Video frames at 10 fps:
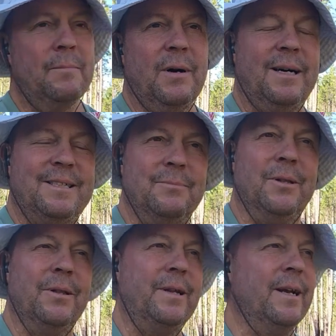
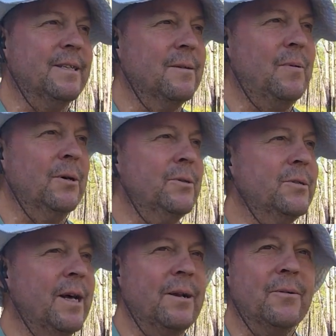Possibility, I
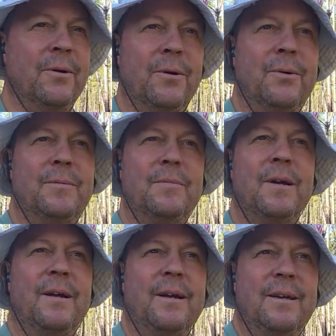suppose, I don't know.
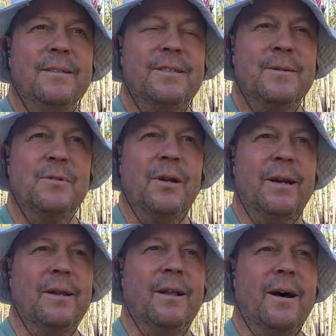Seems
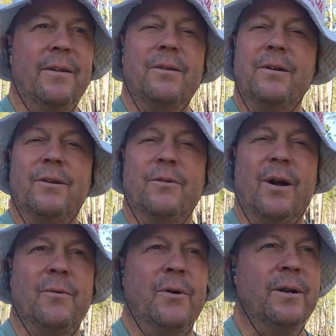like a lot of the
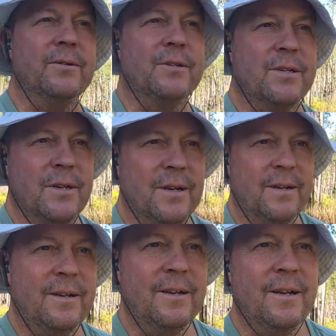right-wingers,
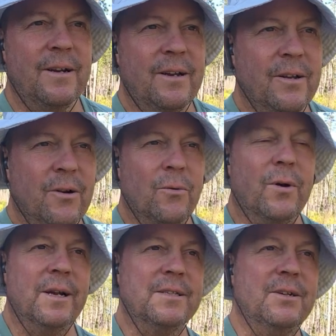
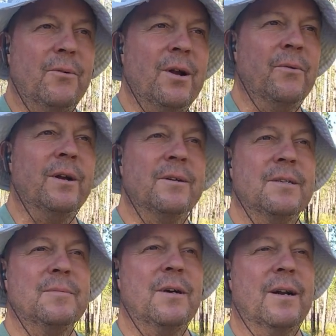when I say
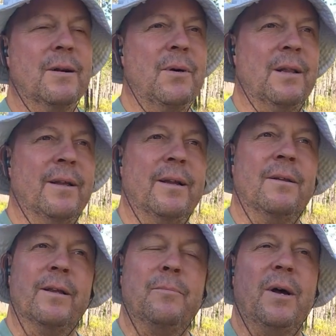right-wingers, I'm talking about like
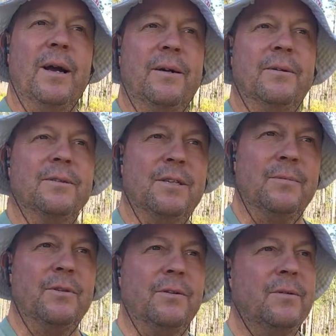Glenn Beck or
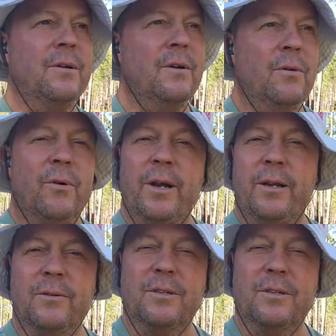some of the radio